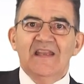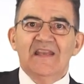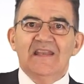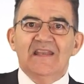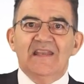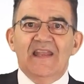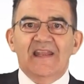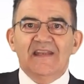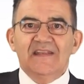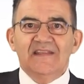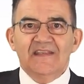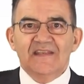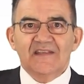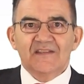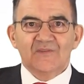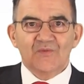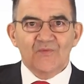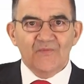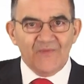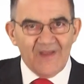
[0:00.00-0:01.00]

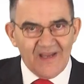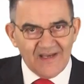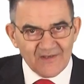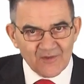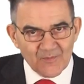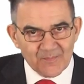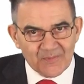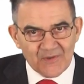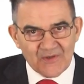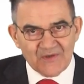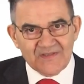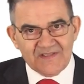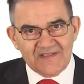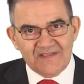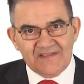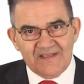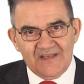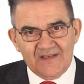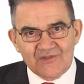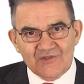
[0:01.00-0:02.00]
lending-to-value
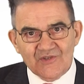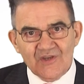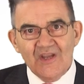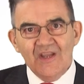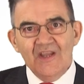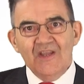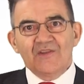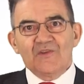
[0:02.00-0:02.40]
percentage.